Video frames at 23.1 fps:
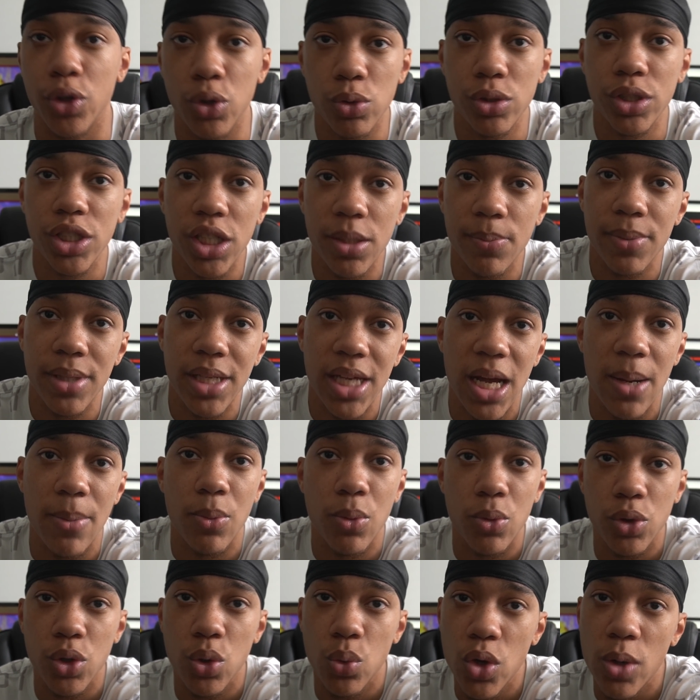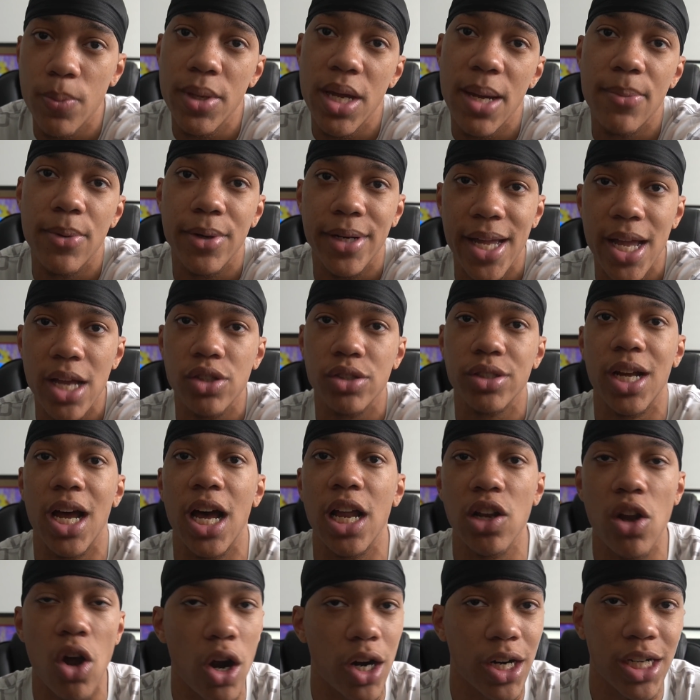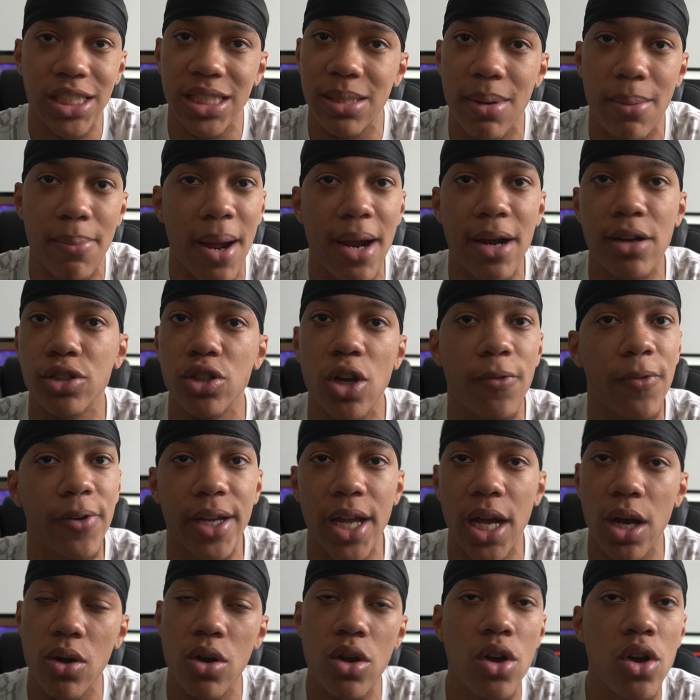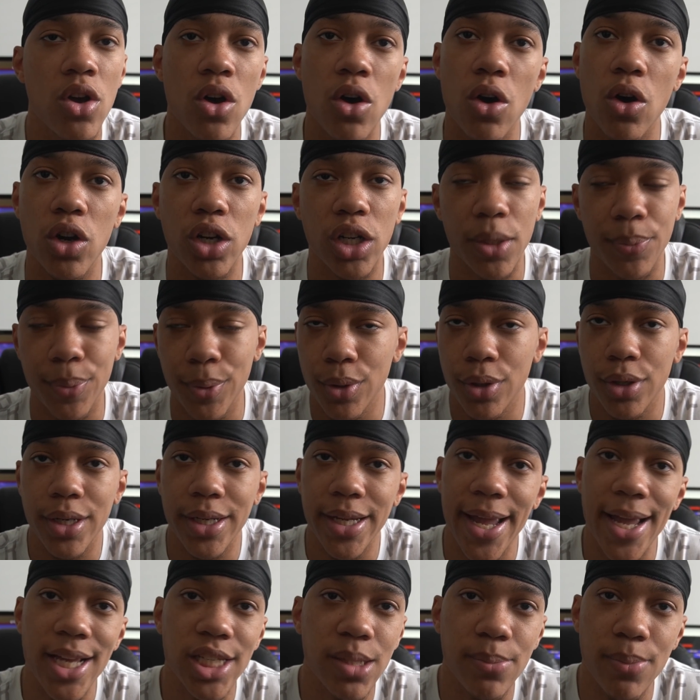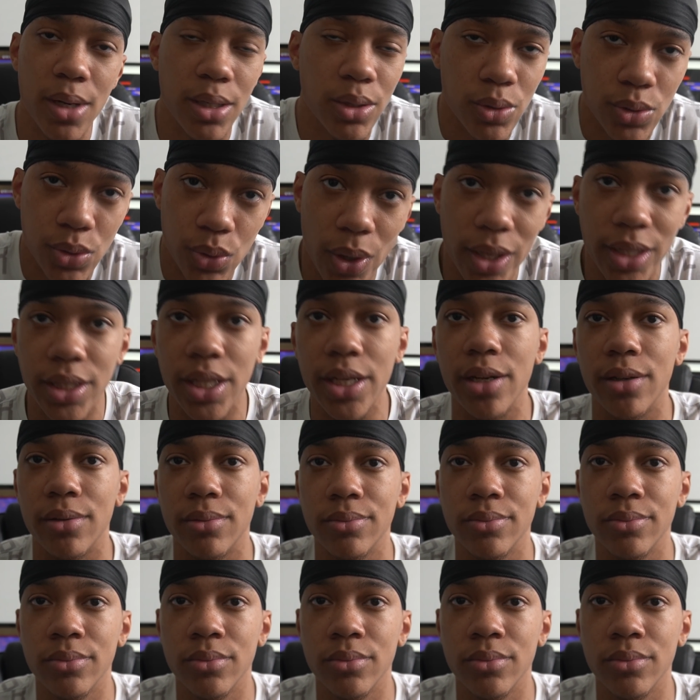You will be able to cancel that. I log into my Microsoft account on the computer. The cancel button is right there.